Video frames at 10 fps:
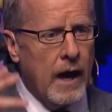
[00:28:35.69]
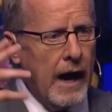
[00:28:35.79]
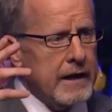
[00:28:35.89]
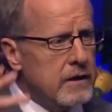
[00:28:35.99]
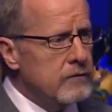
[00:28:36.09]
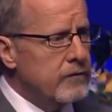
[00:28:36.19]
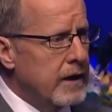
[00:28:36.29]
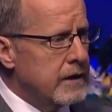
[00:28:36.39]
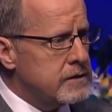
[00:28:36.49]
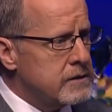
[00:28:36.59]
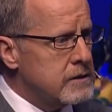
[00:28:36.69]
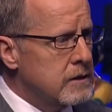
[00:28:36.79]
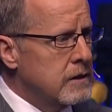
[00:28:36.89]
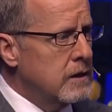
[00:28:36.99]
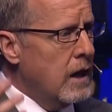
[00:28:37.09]
I confess.
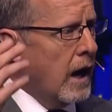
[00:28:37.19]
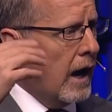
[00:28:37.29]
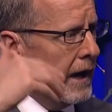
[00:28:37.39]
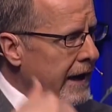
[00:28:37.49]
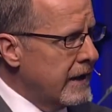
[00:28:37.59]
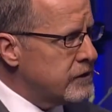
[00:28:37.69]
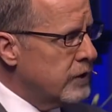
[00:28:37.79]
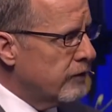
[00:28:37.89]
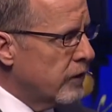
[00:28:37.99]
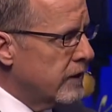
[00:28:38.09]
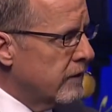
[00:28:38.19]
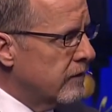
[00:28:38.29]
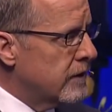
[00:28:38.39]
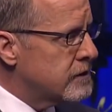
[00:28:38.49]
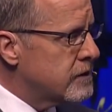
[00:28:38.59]
I ask your
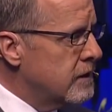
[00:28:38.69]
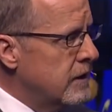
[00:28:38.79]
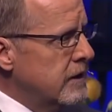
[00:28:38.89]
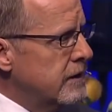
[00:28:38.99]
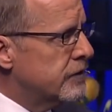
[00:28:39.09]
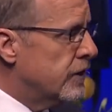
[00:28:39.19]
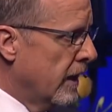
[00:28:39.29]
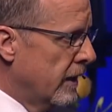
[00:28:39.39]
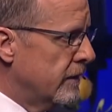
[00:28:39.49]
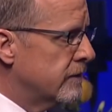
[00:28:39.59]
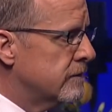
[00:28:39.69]
forgiveness. Done.